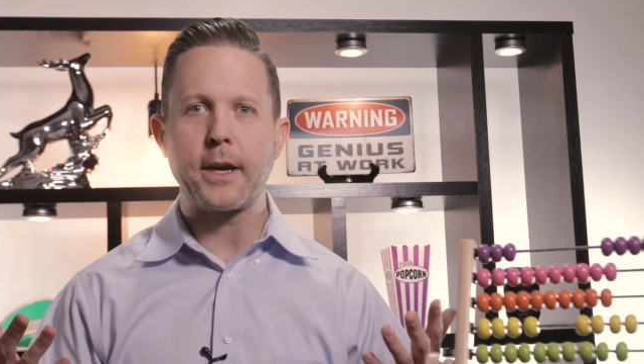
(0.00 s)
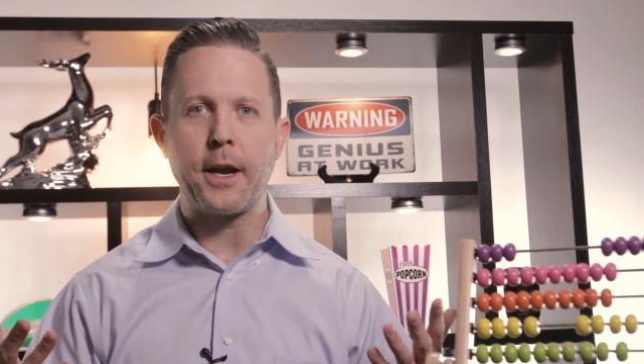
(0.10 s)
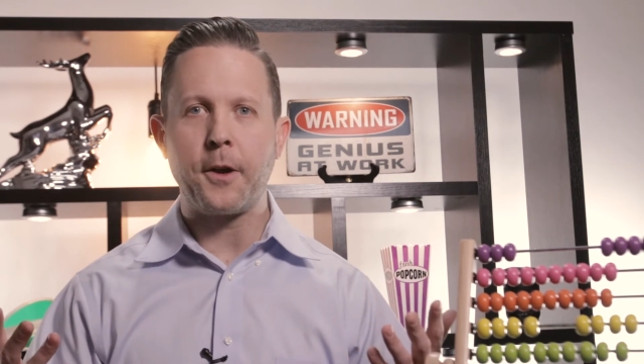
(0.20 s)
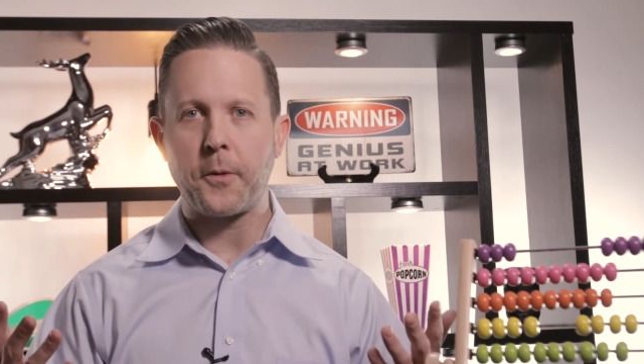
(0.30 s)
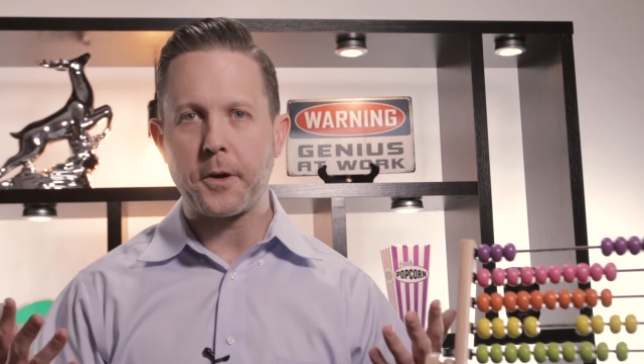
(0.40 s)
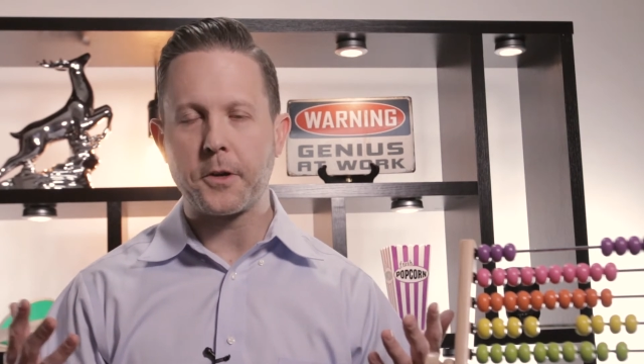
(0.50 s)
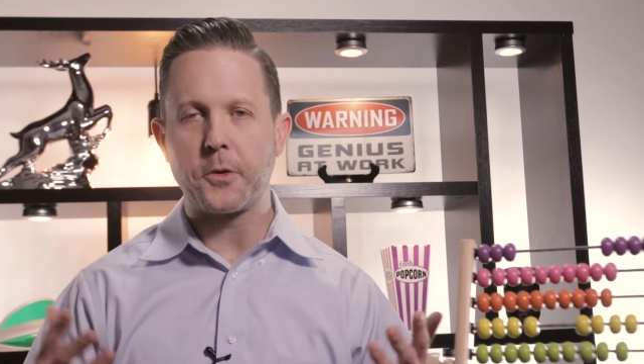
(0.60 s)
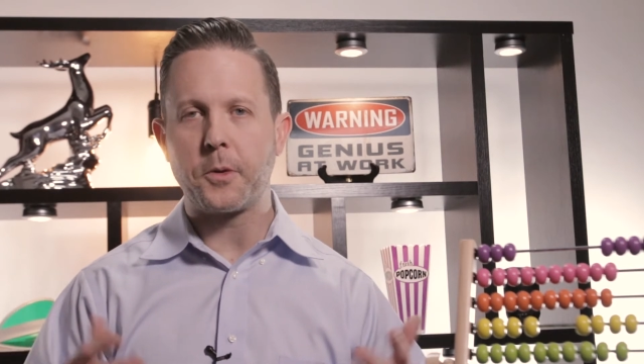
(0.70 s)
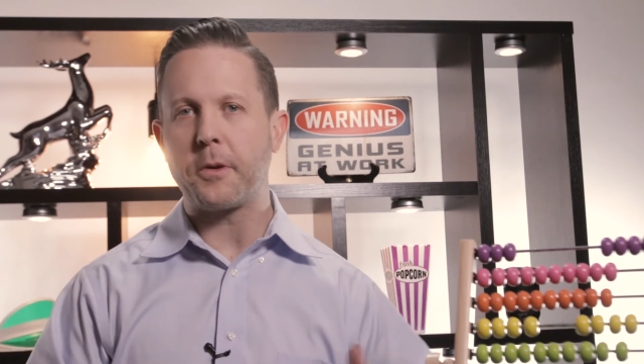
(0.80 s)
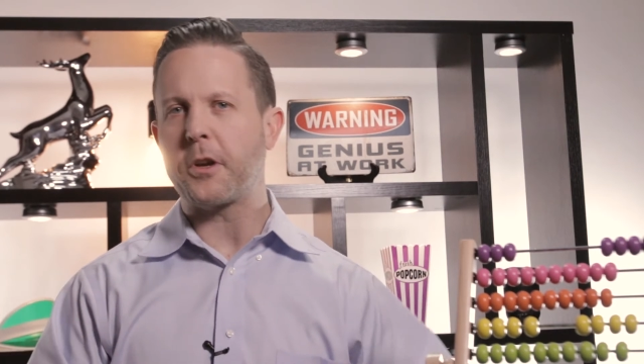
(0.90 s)
I don't know what you're
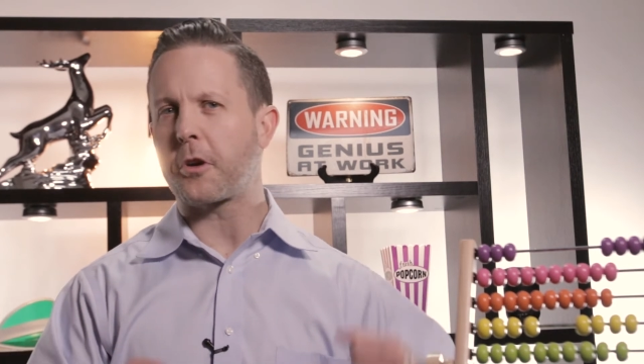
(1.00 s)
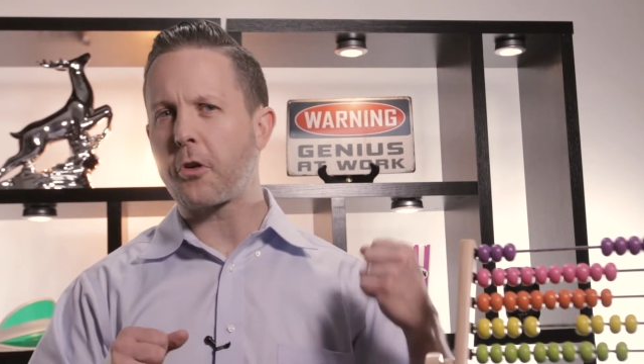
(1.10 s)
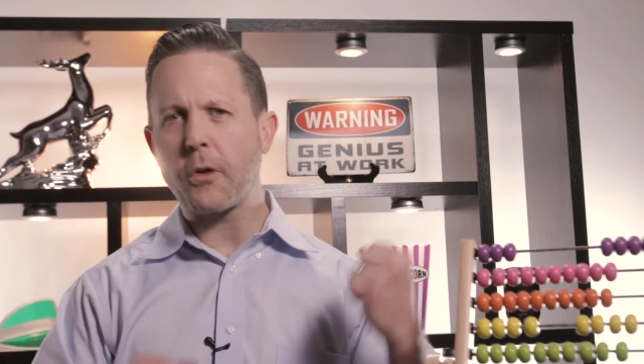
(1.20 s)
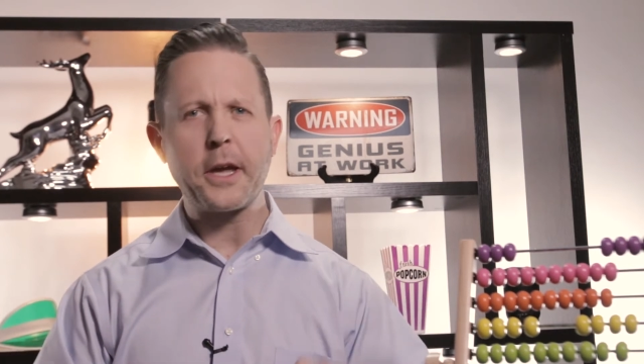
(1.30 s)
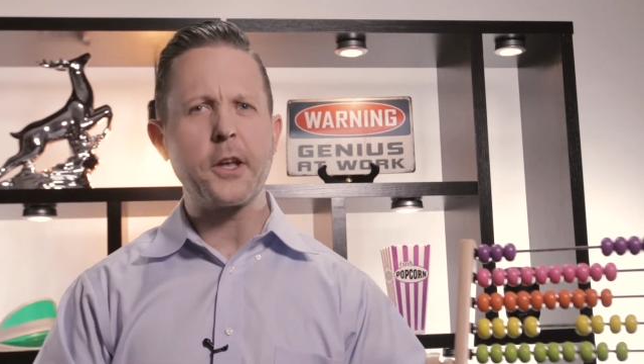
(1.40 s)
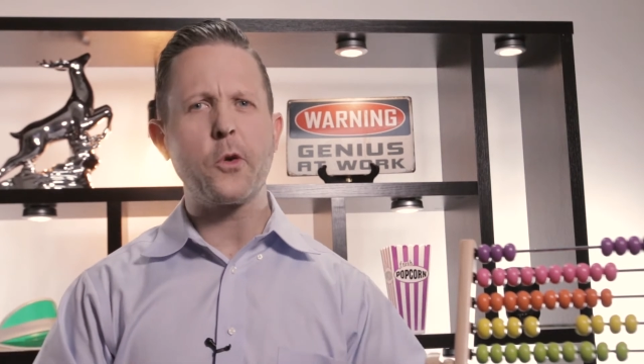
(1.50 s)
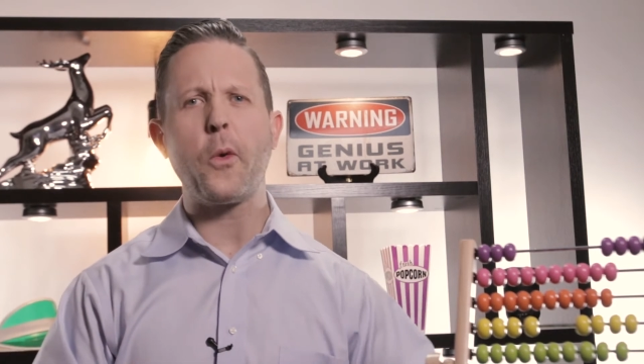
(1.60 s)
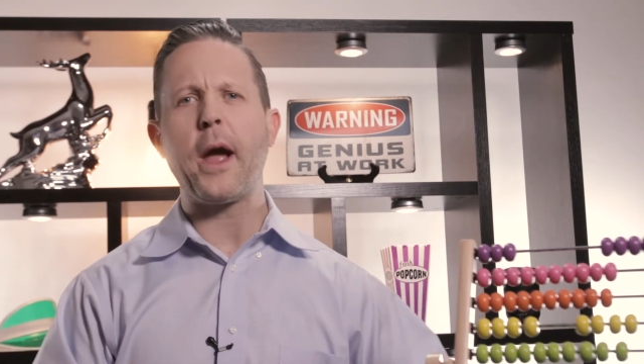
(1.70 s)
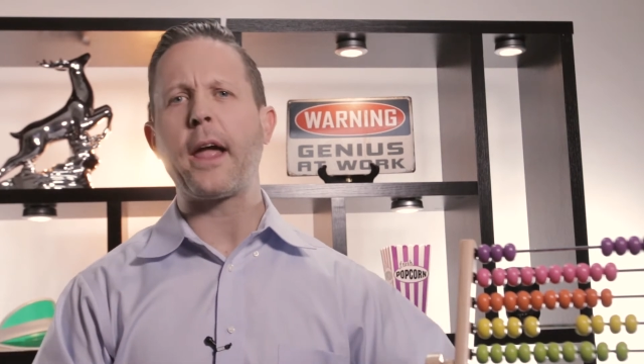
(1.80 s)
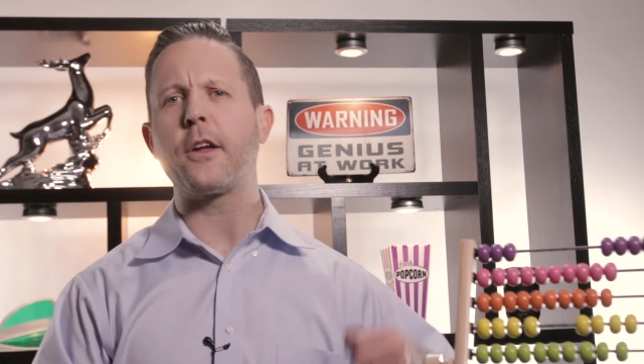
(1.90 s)
doing, but you're cranking
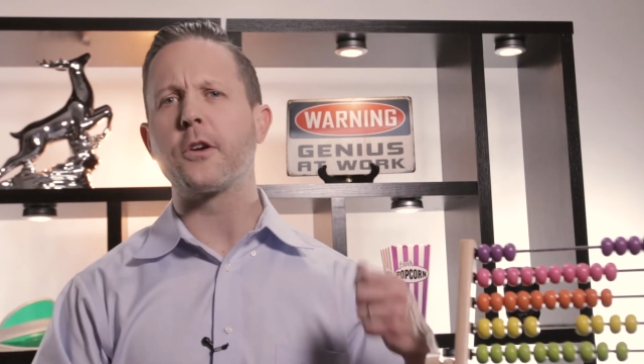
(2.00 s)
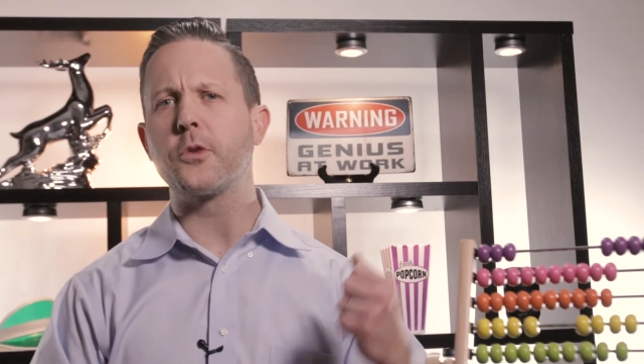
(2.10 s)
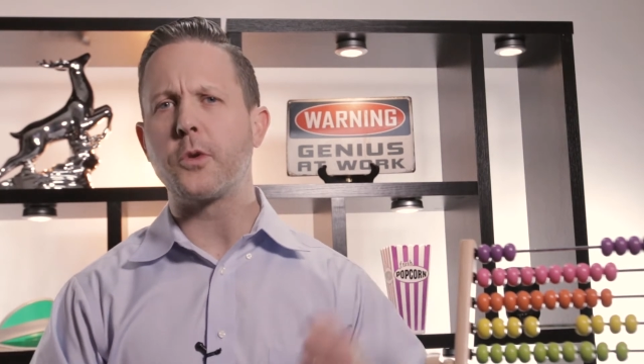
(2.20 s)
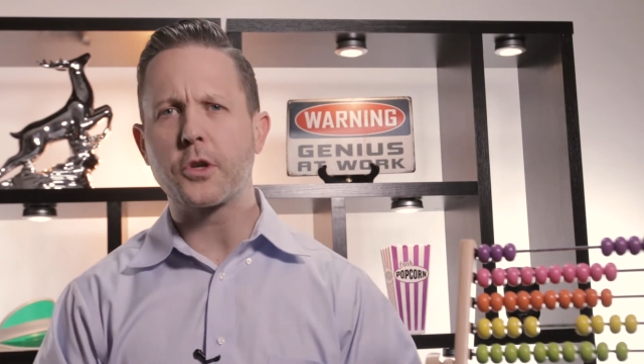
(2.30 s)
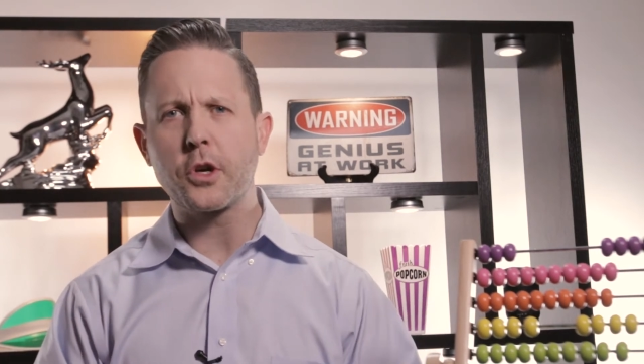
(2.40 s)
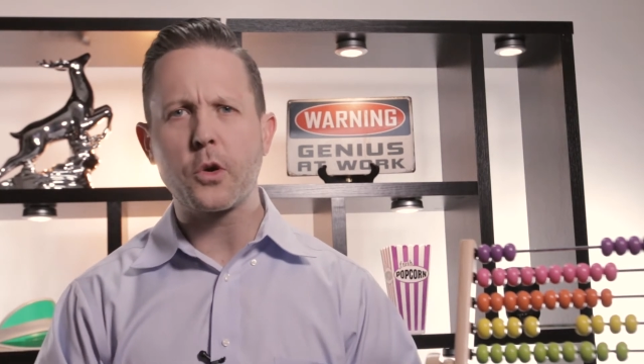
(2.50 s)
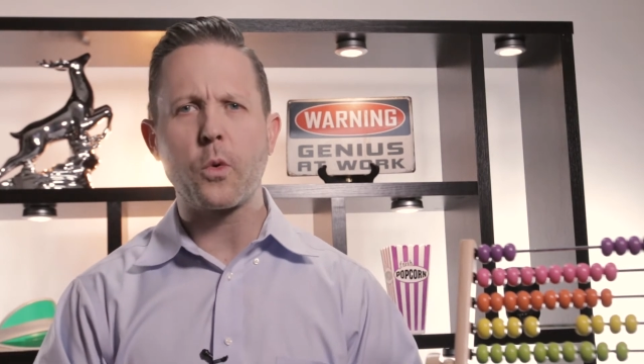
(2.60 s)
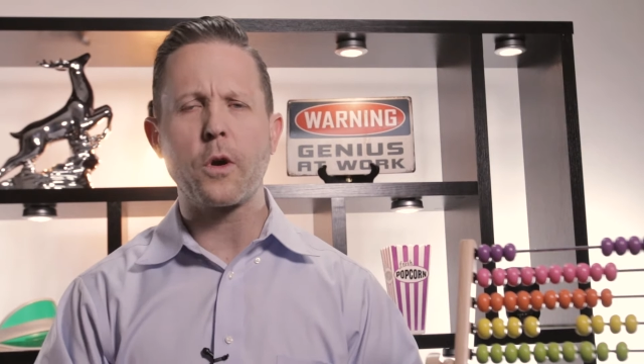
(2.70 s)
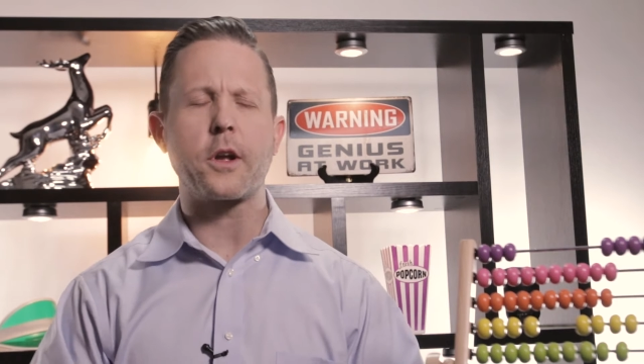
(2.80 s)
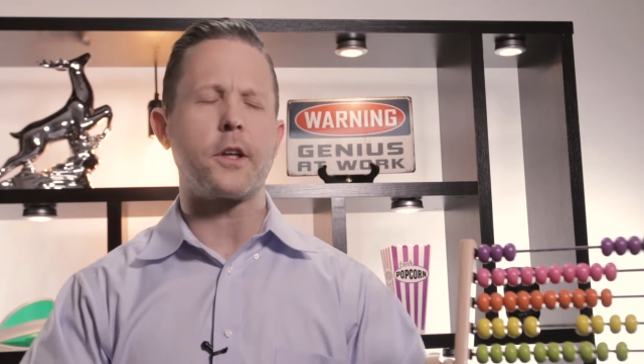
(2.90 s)
away and you're doing good work